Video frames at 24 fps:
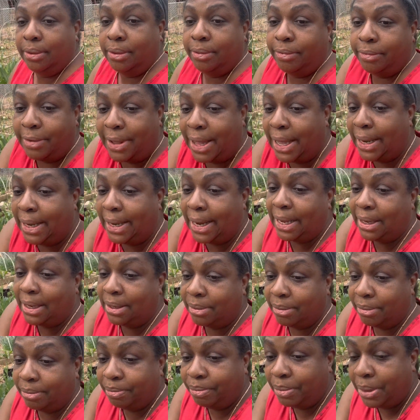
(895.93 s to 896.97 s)
find that
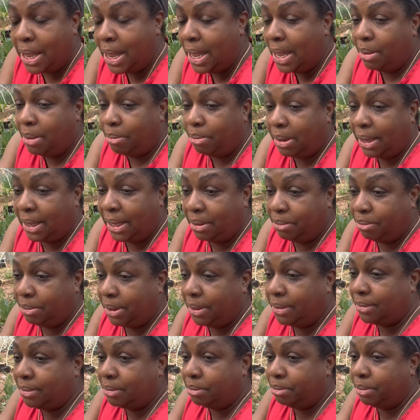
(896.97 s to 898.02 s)
and plant me
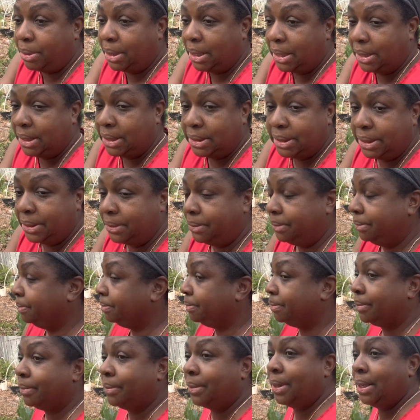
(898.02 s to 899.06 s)
some mullein too.
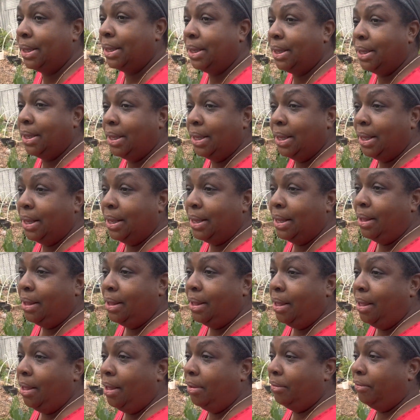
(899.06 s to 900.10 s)

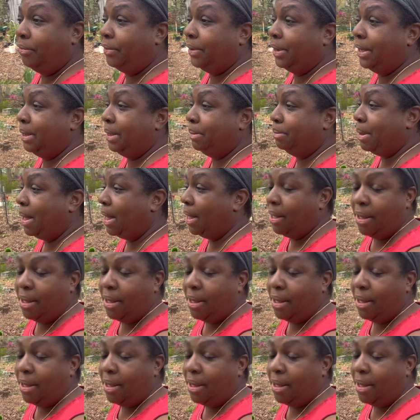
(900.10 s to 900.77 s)
Hopefully my